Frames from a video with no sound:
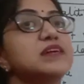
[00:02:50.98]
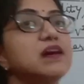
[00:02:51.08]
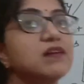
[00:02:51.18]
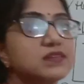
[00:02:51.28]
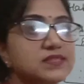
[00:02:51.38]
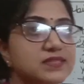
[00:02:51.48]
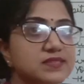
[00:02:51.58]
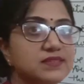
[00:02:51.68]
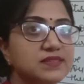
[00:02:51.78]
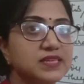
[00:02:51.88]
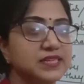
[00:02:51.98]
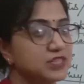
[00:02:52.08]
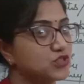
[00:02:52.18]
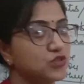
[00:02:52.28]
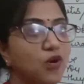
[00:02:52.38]
does, it
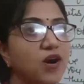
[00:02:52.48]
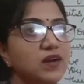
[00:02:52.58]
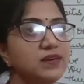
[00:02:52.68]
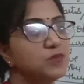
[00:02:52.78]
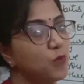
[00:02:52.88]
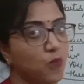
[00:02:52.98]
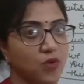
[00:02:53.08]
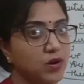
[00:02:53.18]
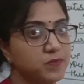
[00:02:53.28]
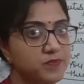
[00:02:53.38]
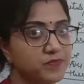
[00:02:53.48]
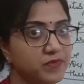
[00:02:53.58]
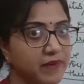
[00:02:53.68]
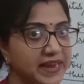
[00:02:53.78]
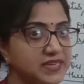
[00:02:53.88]
is called verb,
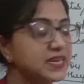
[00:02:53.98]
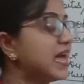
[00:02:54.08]
right?